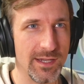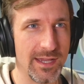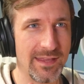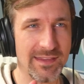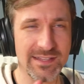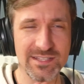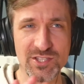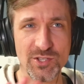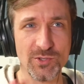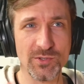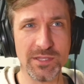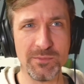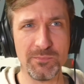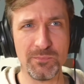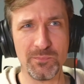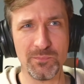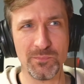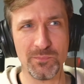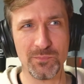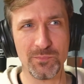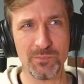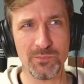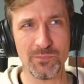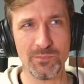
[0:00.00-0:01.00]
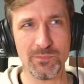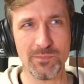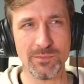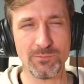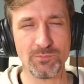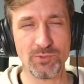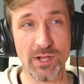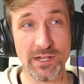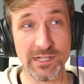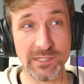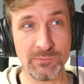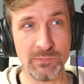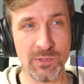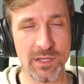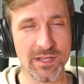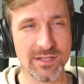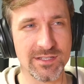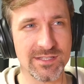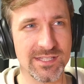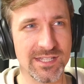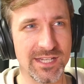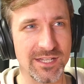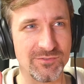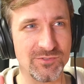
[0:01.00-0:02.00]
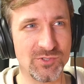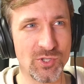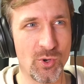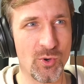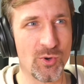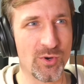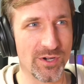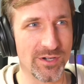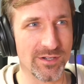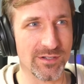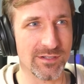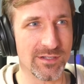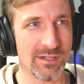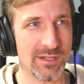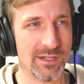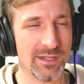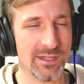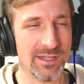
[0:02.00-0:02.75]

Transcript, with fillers: and it's the only product box that I've torn